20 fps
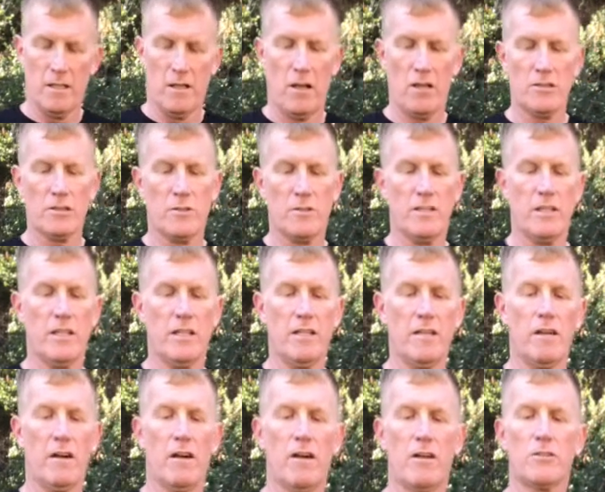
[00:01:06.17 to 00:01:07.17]
Also in
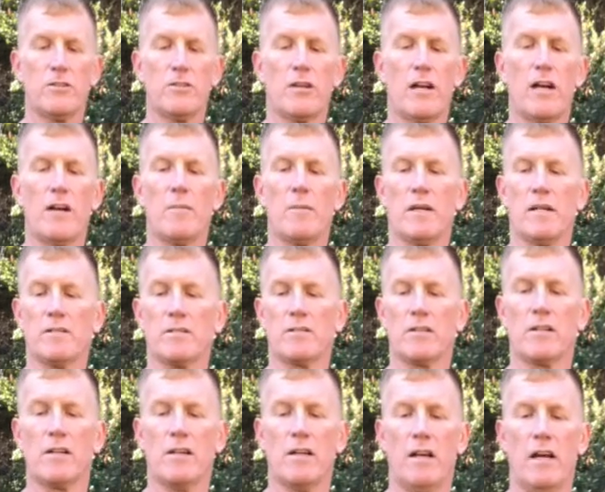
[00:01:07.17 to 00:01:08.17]
here are two
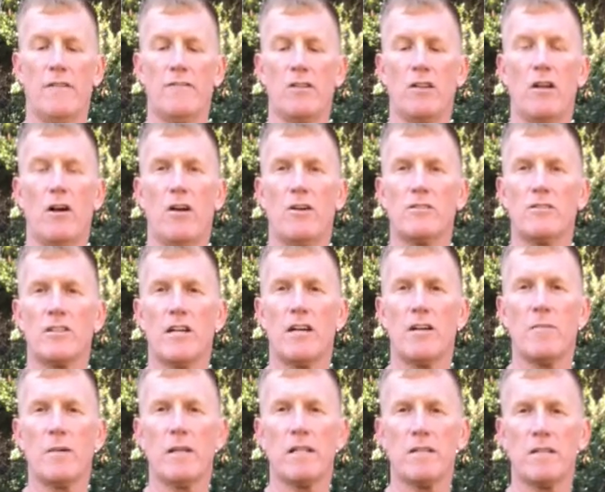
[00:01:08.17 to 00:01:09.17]
carabiners. I have a large
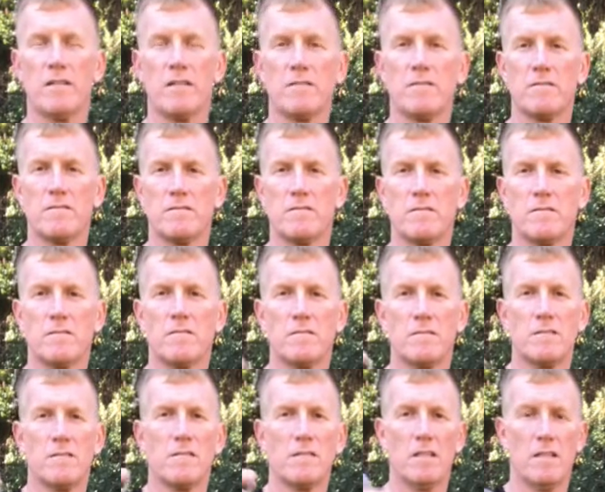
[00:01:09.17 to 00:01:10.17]
carabiner
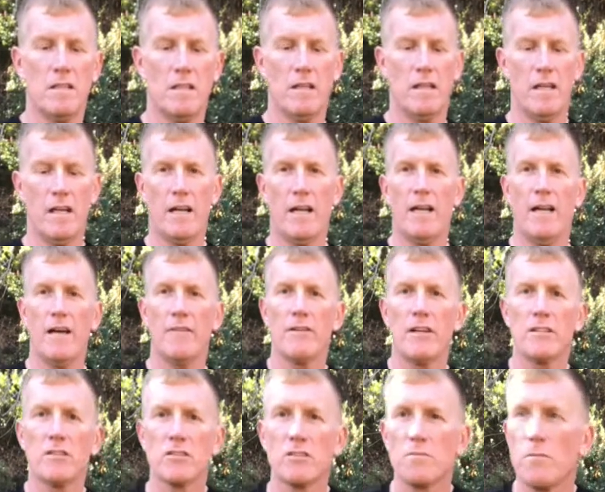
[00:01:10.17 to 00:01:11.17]
and I have
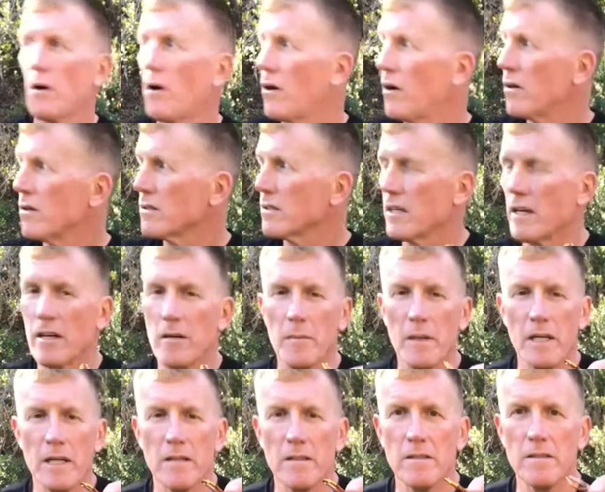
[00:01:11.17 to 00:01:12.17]
a small
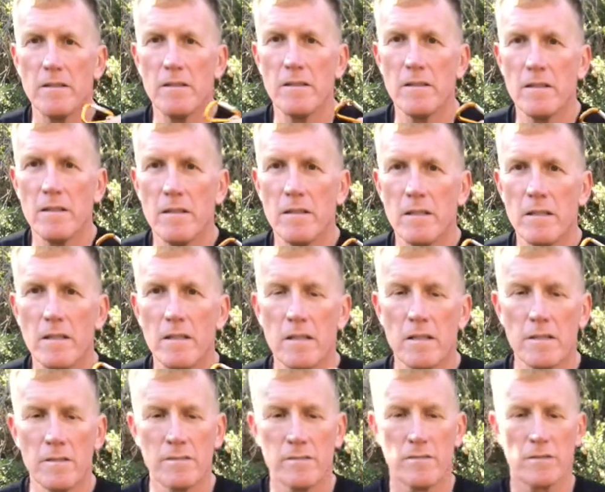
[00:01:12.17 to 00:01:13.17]
carabiner.
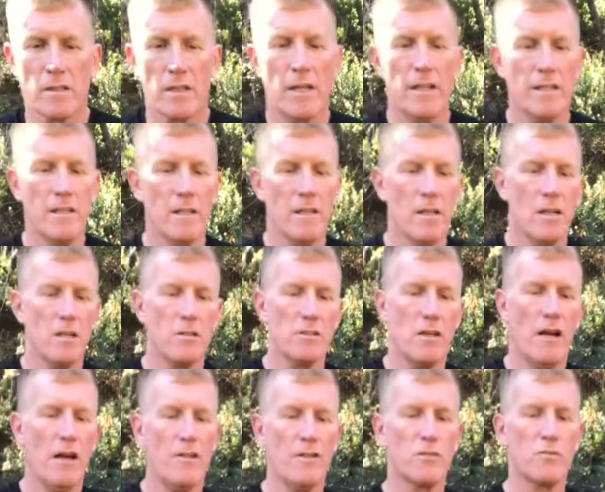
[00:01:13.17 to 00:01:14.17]
Okay,
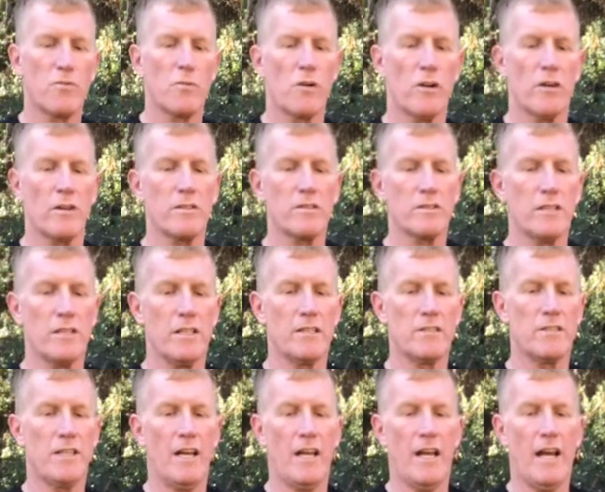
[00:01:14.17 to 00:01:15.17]
so how this works
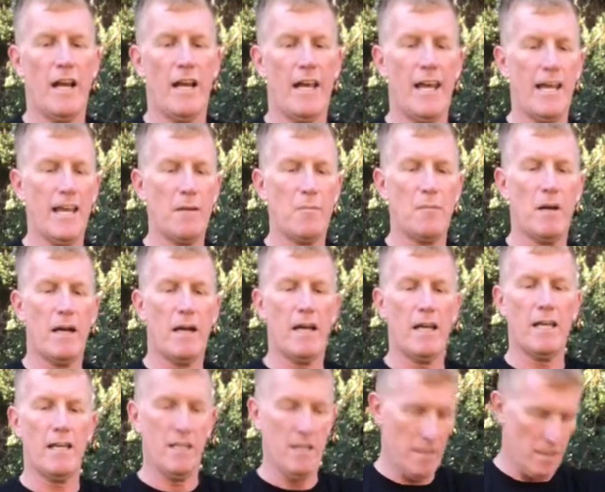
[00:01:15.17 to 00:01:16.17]
is that I hang my